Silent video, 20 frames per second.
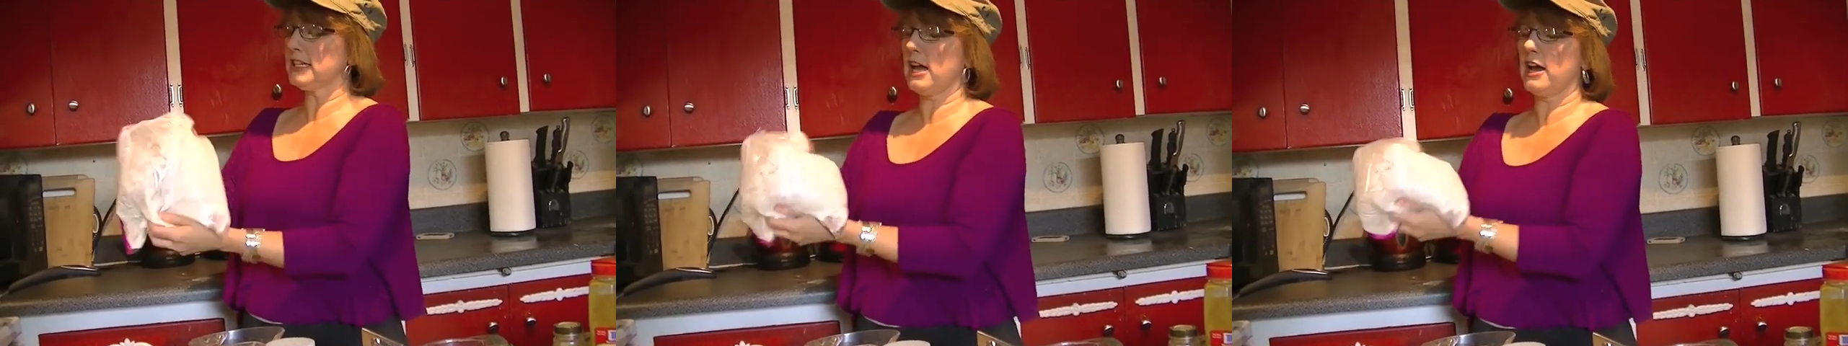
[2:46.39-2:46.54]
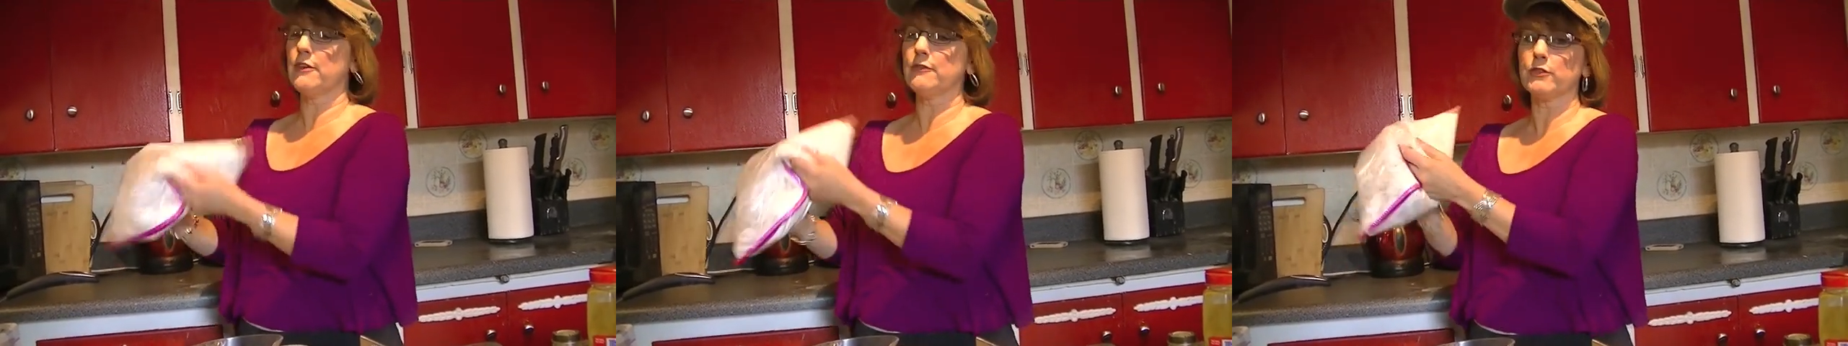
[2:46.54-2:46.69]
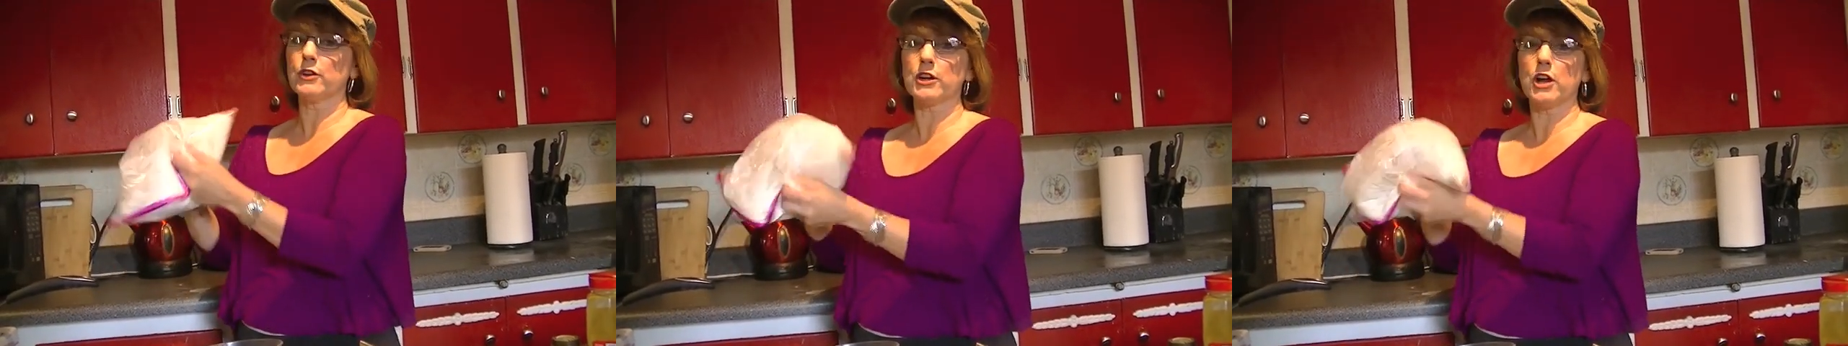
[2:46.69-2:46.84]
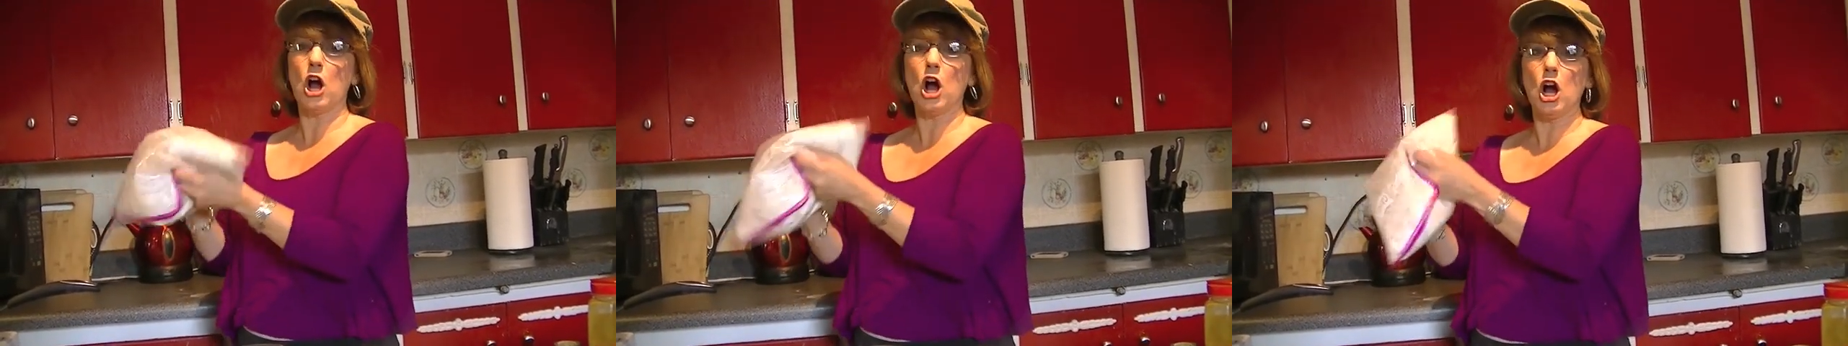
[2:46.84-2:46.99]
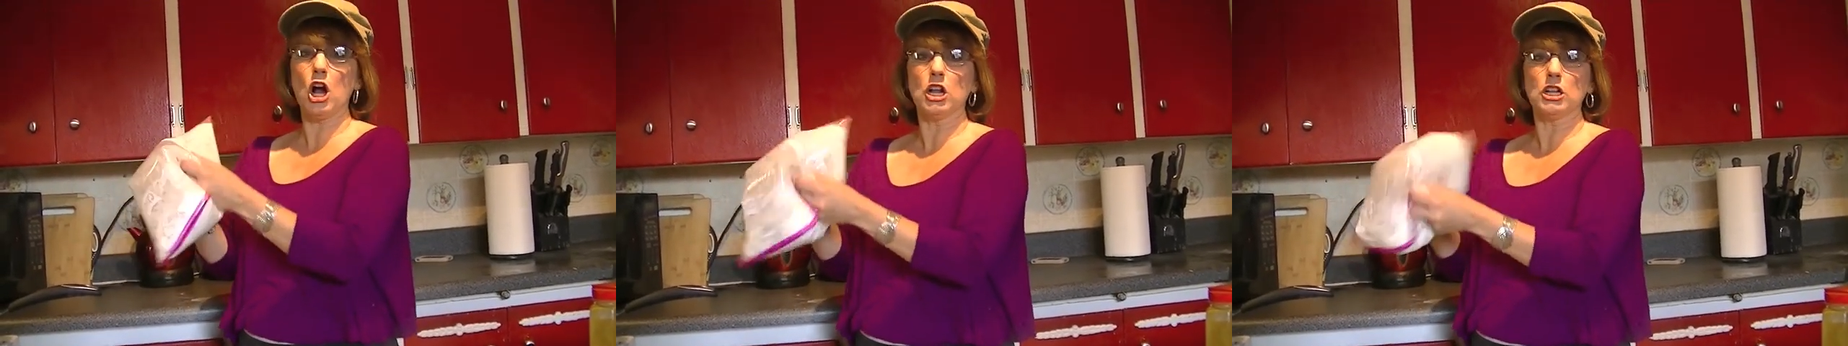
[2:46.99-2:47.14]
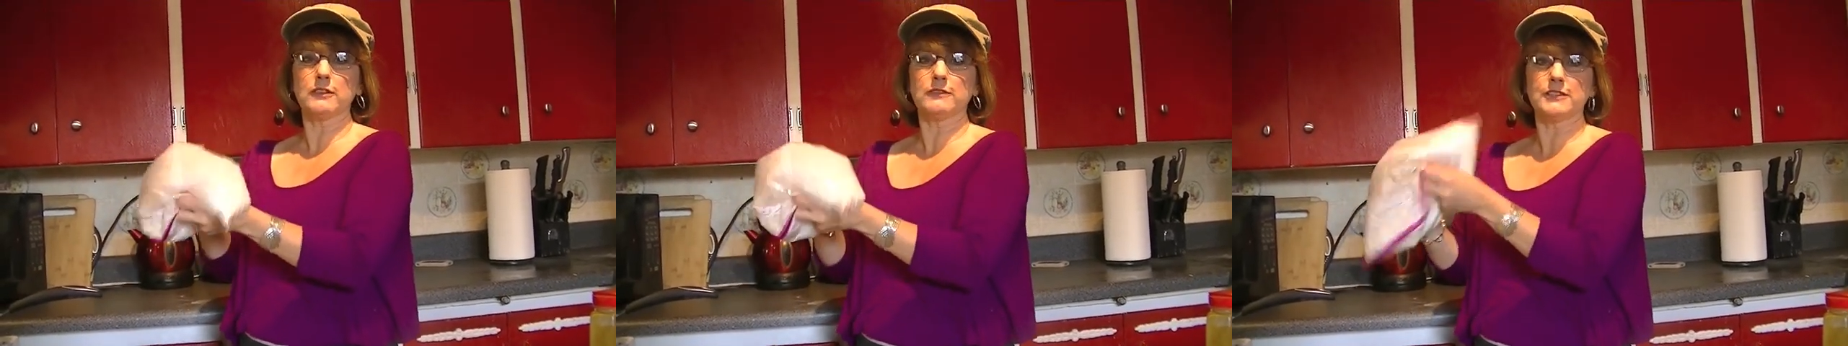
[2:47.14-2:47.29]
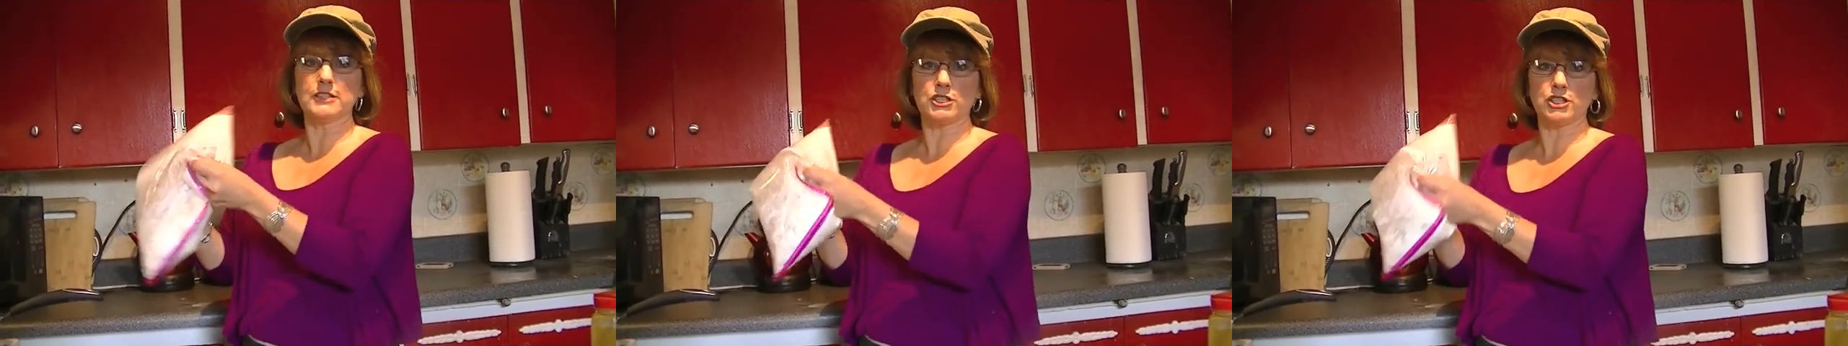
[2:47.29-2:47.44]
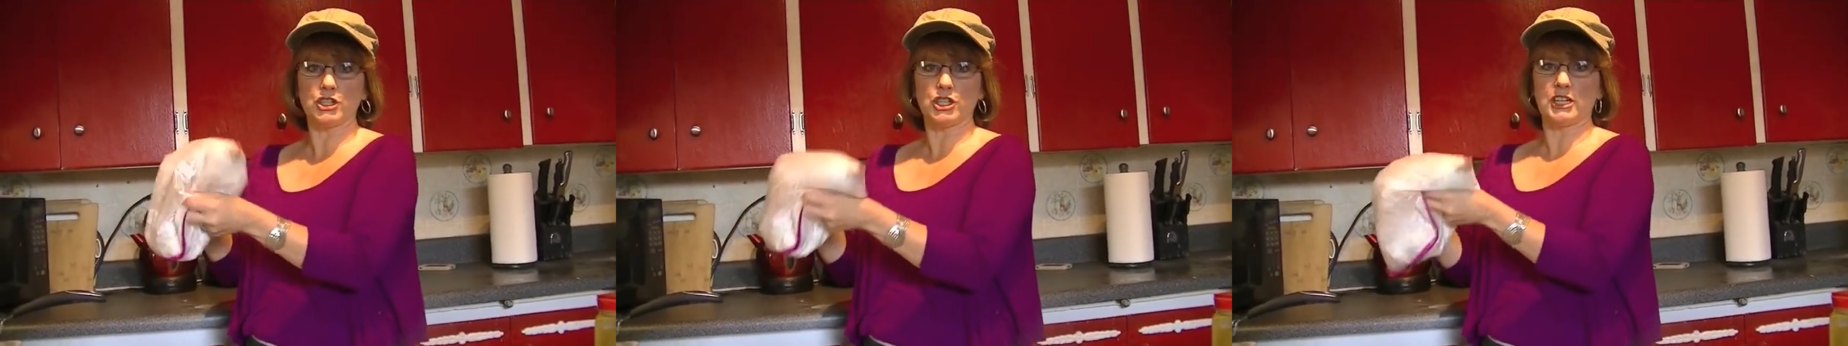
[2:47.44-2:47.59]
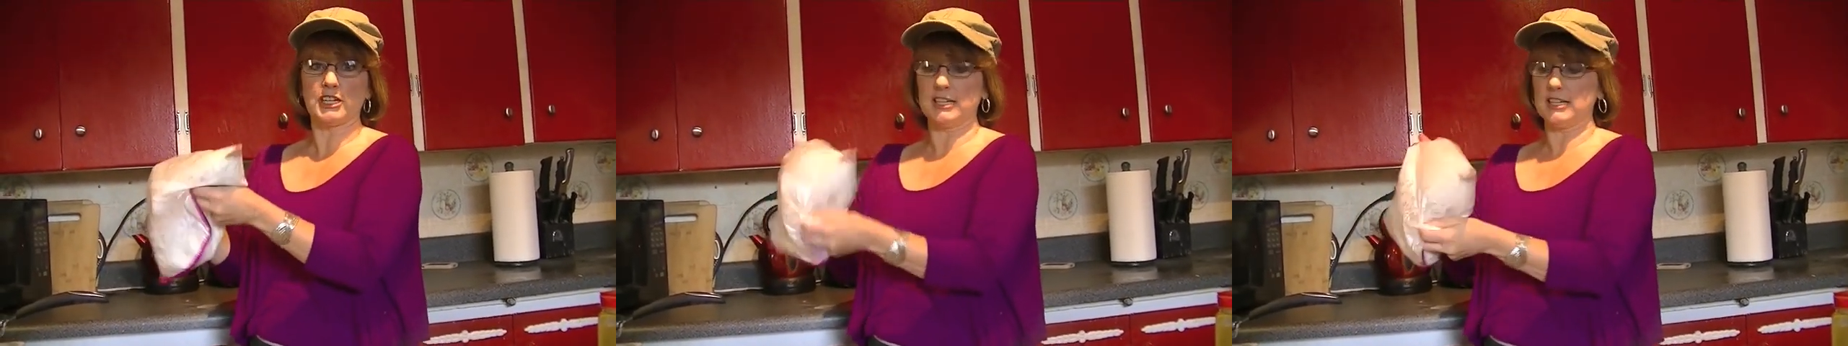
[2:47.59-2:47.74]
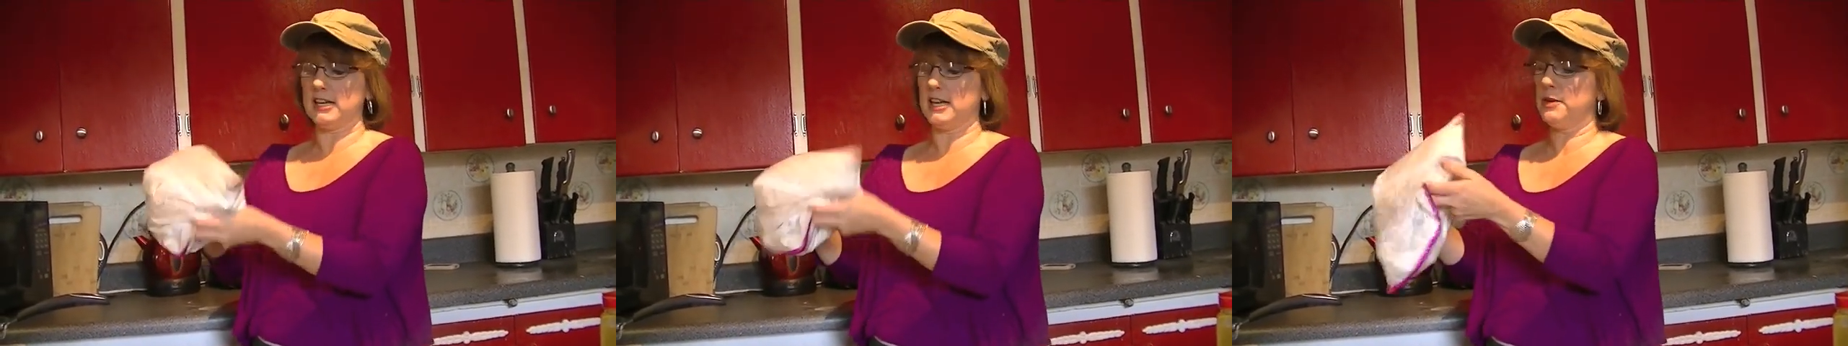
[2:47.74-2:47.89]
cover all of the
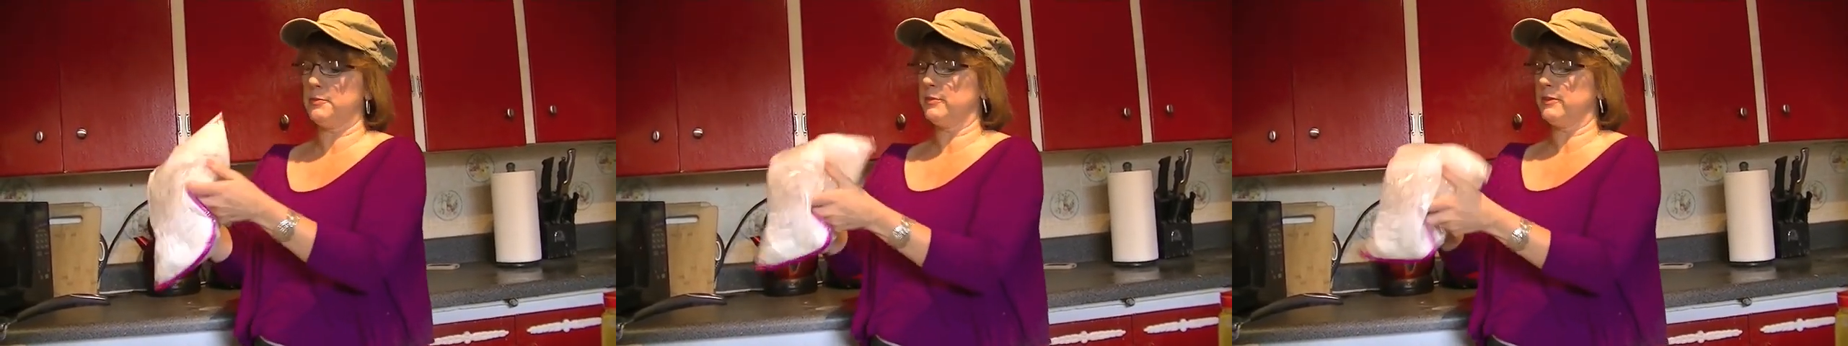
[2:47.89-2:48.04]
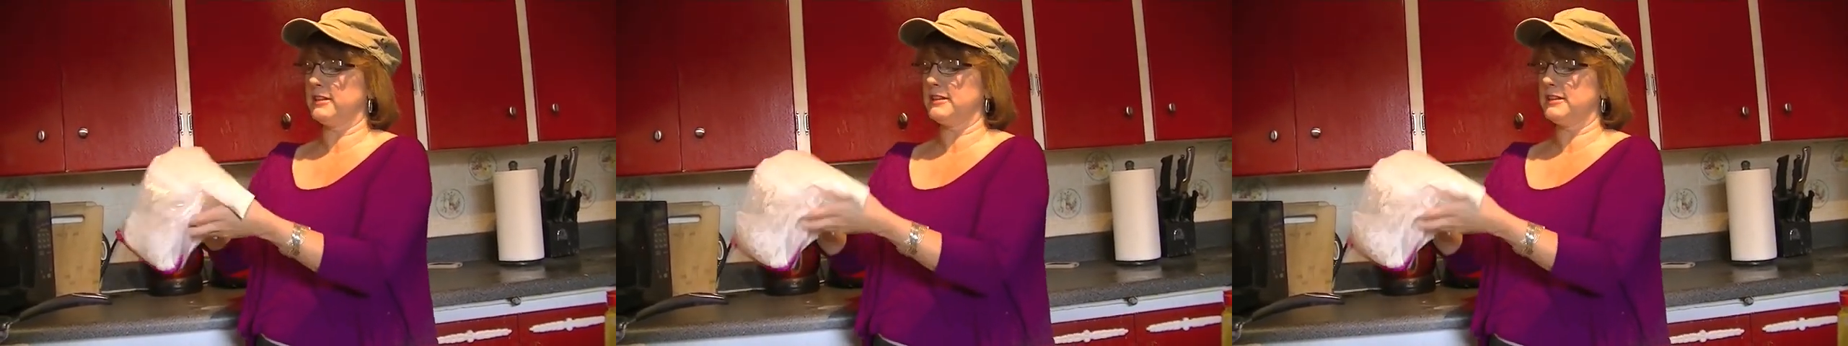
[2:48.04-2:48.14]
chicken up